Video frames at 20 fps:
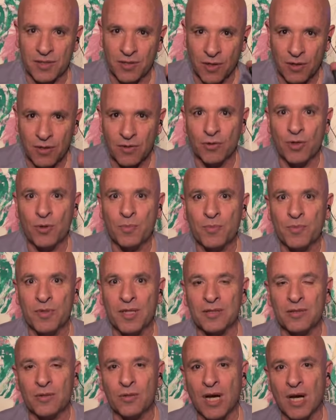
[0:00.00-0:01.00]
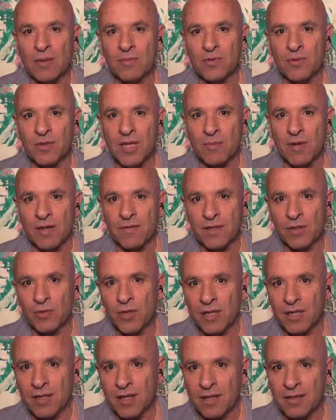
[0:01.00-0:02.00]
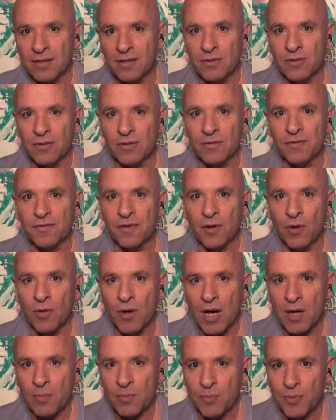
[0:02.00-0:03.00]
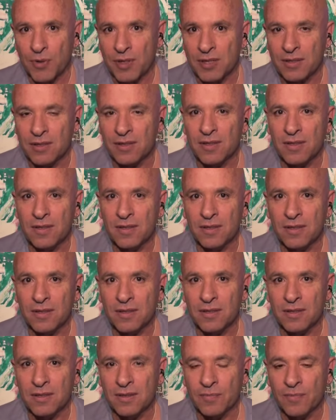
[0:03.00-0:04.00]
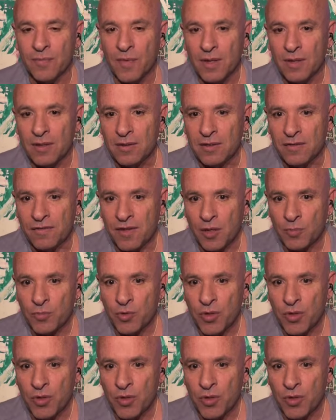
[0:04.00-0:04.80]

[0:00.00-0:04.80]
your group, that you come to them every week and you follow up and develop